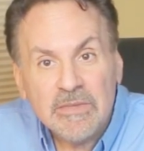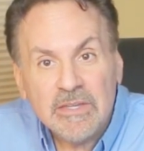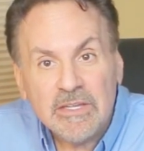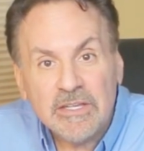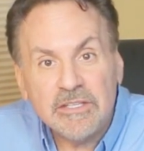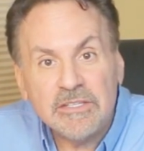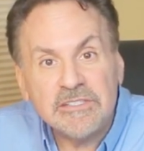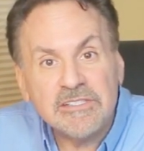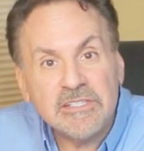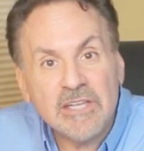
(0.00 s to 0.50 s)

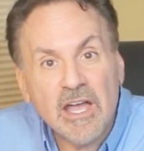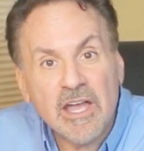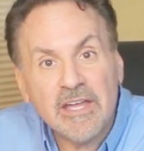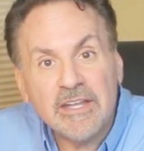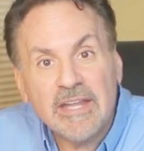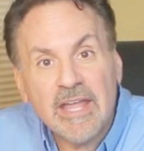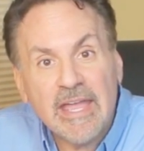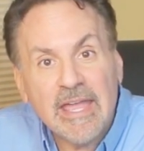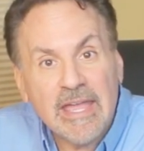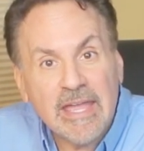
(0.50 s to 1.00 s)

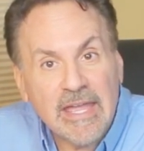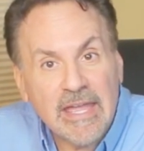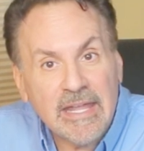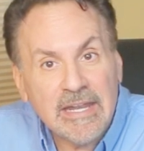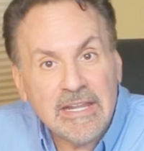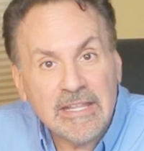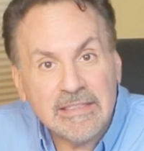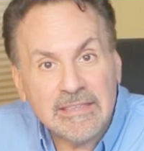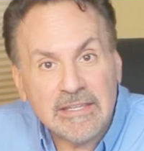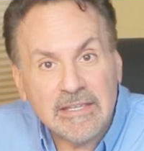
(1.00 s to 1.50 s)
Inside,
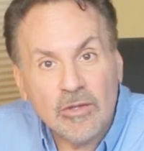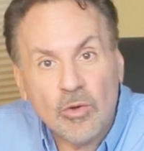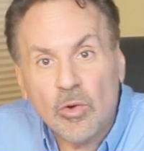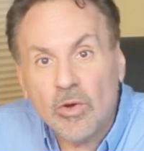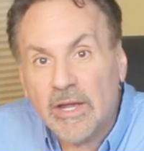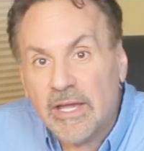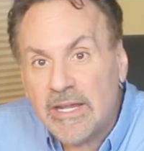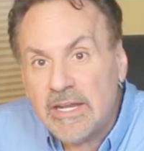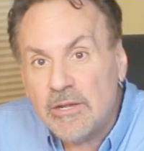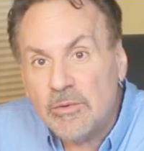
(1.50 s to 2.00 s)
anything
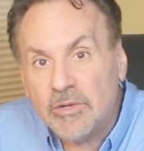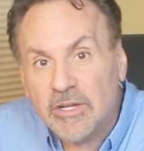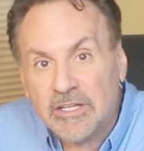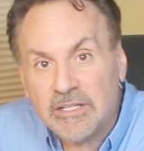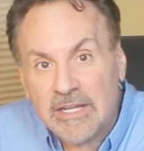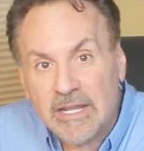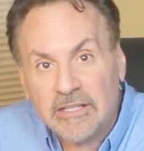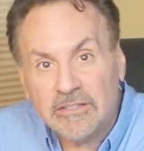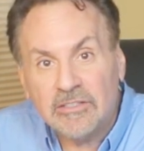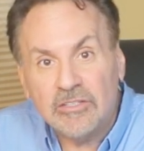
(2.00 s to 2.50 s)
or anyone
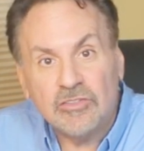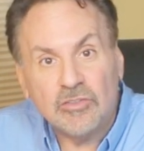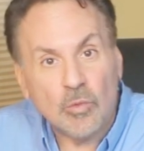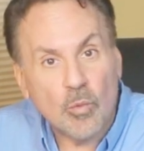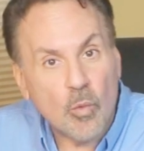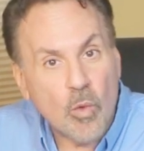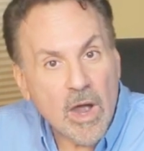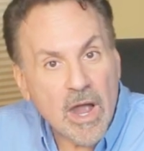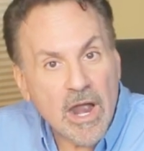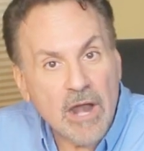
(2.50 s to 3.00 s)
connected to
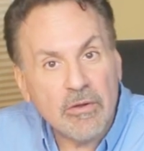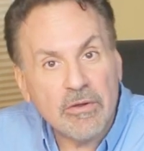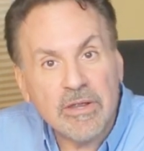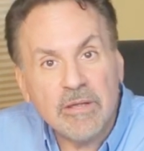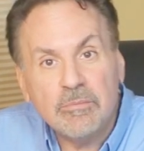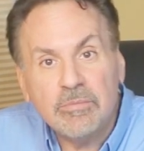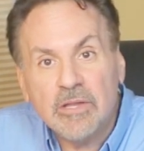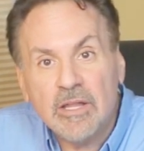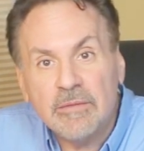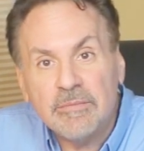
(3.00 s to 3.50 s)

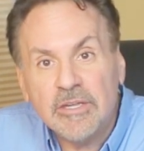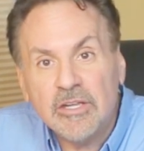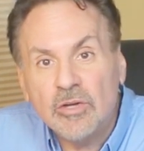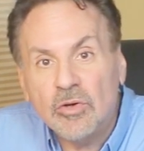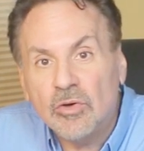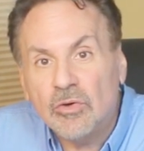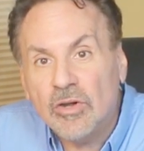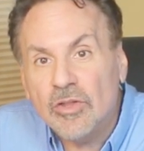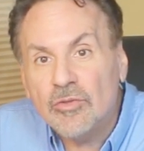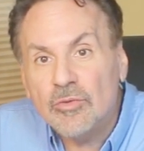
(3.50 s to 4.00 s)
wiring, plumbing,
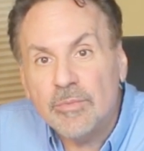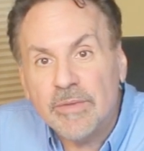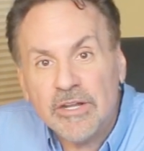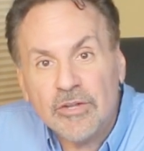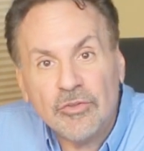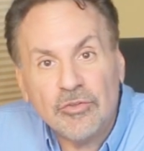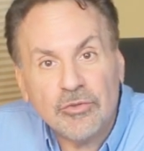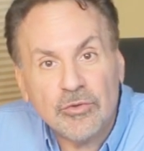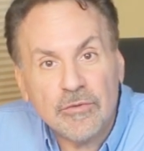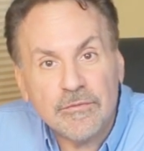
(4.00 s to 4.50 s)
or other
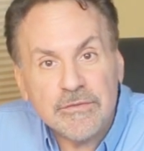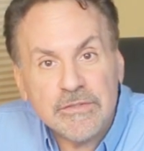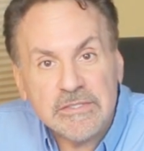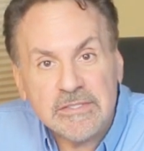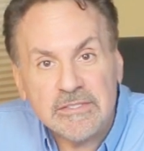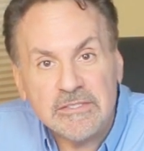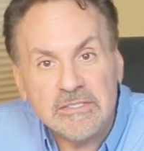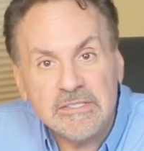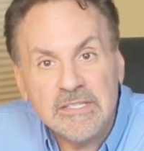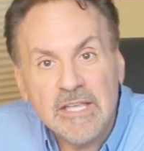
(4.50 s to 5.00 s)
metal
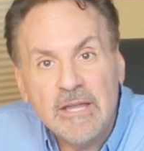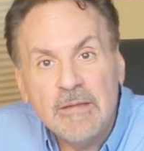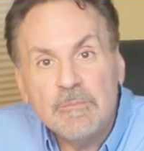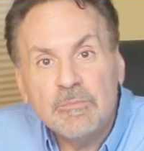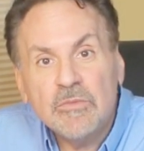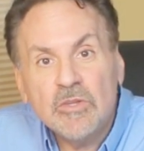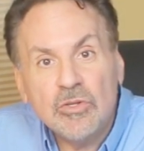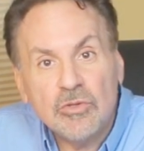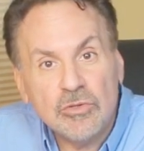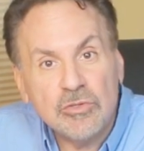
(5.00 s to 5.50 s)
surfaces
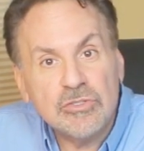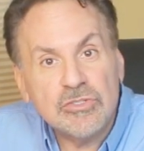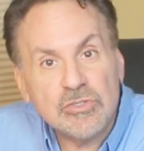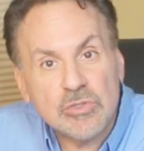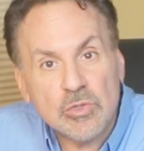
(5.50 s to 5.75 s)
could